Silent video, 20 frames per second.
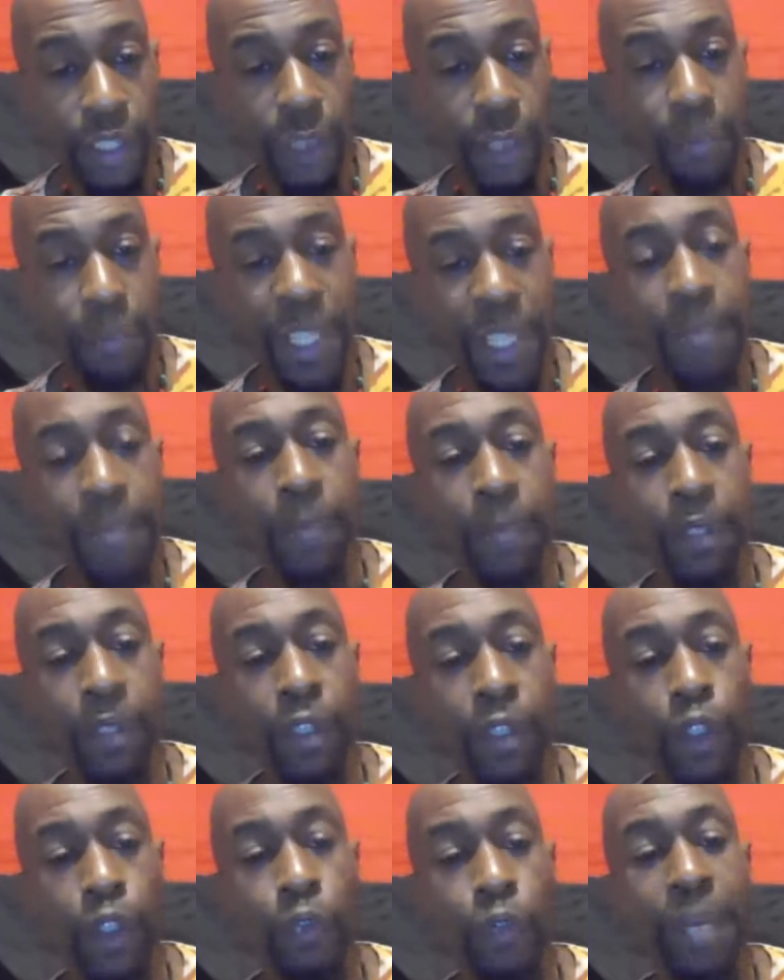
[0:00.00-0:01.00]
the
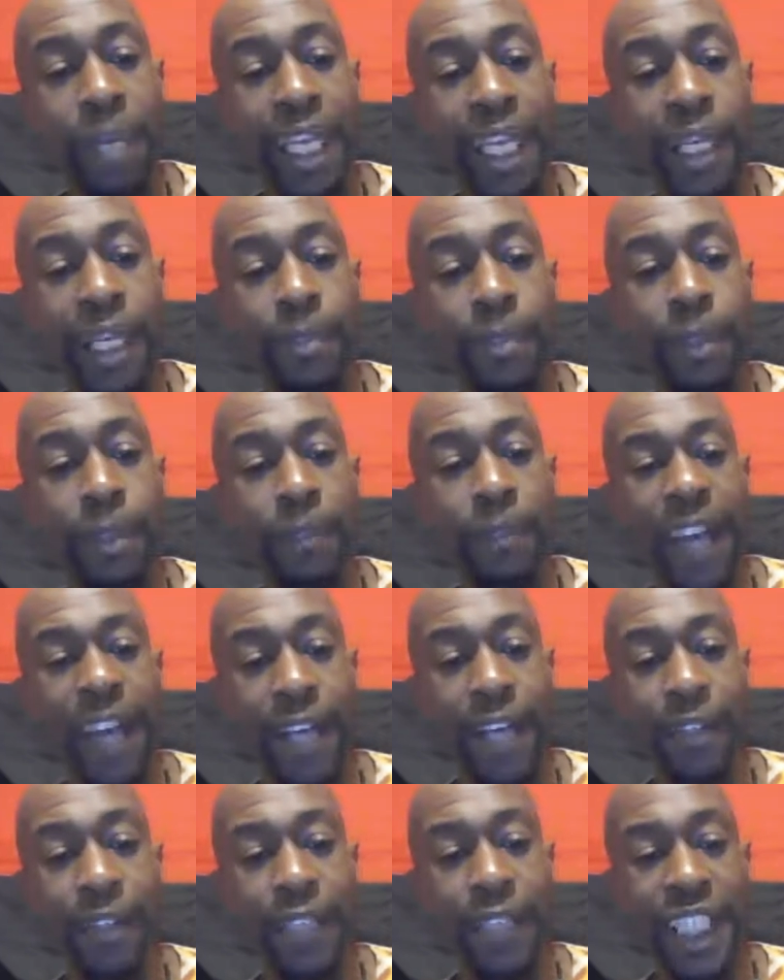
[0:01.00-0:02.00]
people who make up the
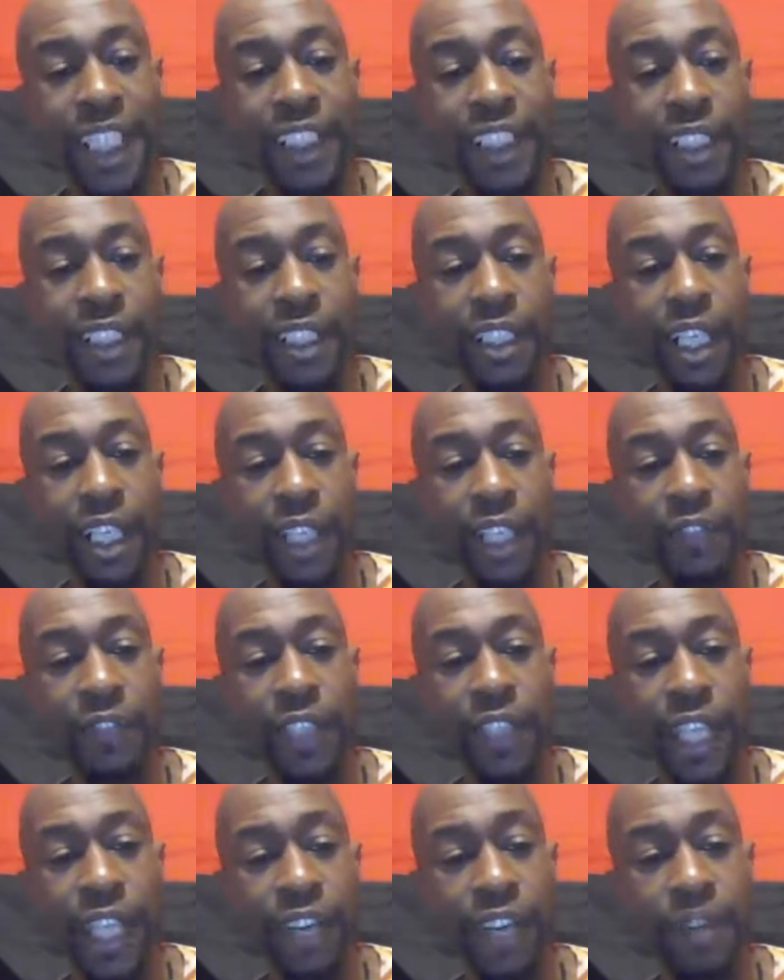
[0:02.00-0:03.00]
foundation of
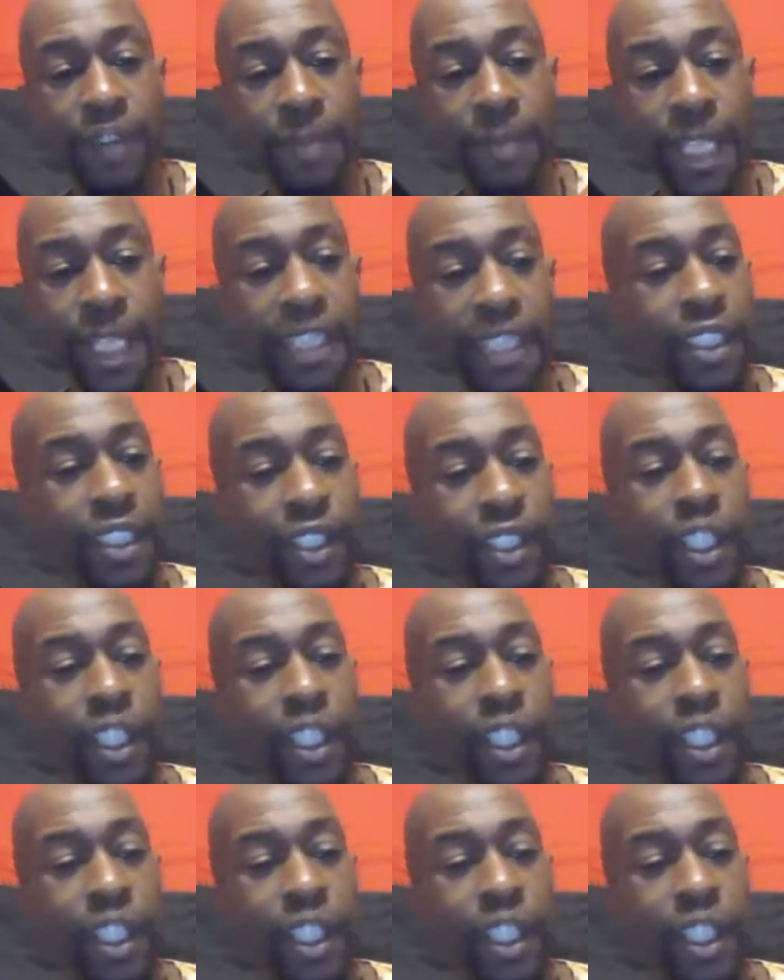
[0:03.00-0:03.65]
the government